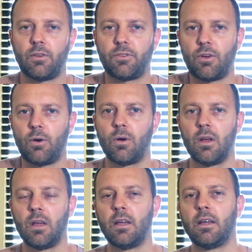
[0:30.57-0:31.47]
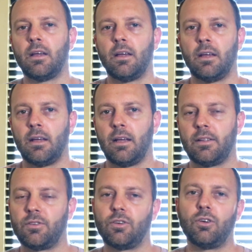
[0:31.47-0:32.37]
So
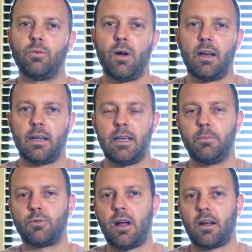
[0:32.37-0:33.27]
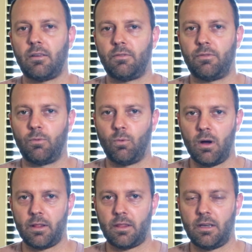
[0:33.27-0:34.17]
it's a good way to keep track of
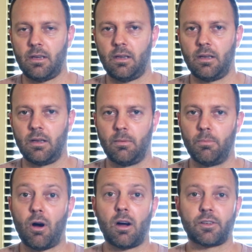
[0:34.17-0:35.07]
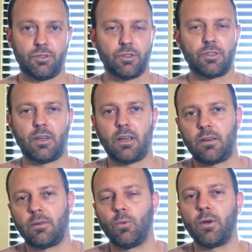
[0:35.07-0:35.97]
what the box looks
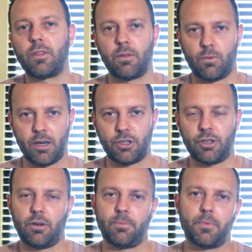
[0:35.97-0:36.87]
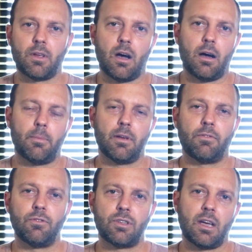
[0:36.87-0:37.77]
like with the ratio.
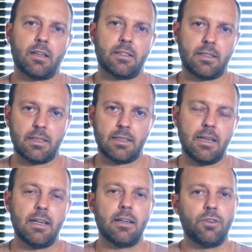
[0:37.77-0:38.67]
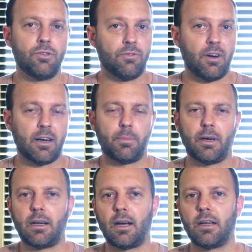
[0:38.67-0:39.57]
If you take 16 and you divide it by
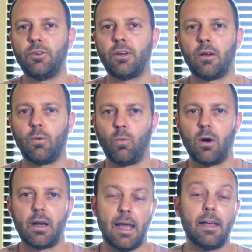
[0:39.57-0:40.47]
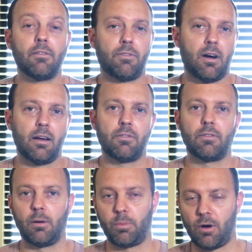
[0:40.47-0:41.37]
9, you get 185
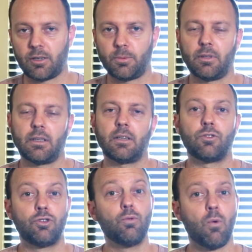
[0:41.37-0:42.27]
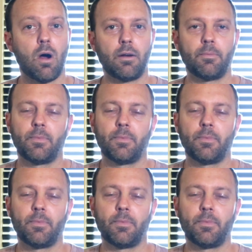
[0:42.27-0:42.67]
approximately to 1.